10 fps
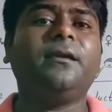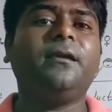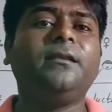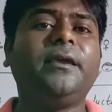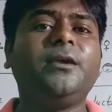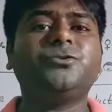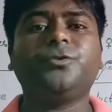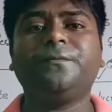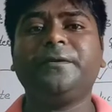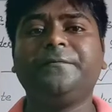In case
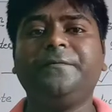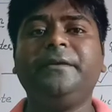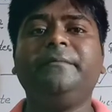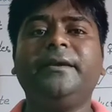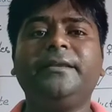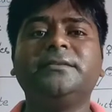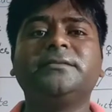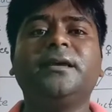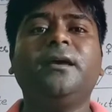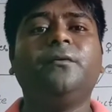of the
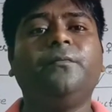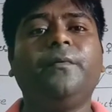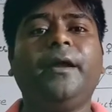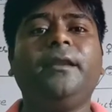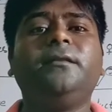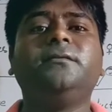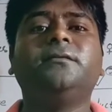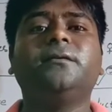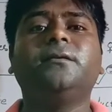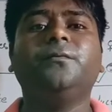females, when
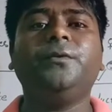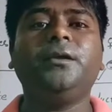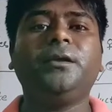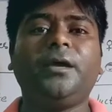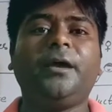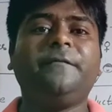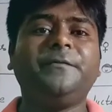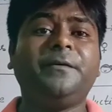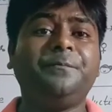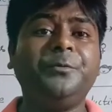we
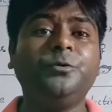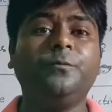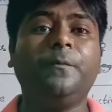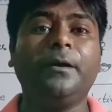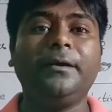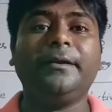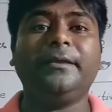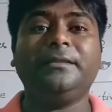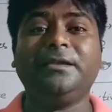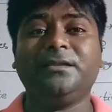have the
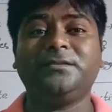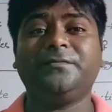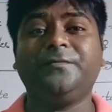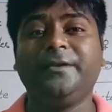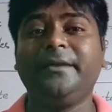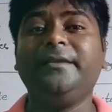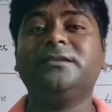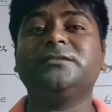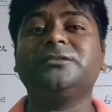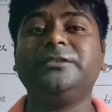puberty, there is a
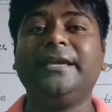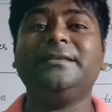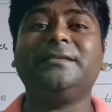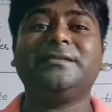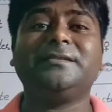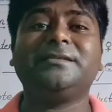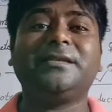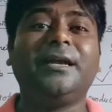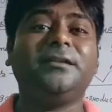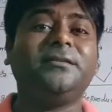various changes
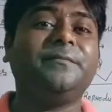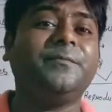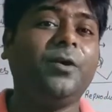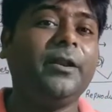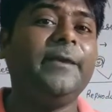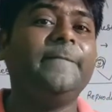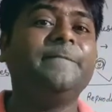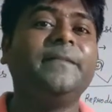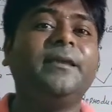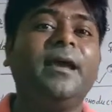inside the
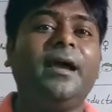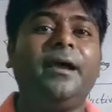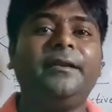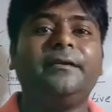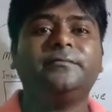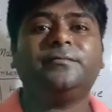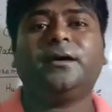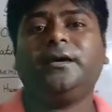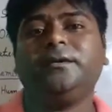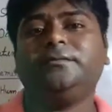body, and I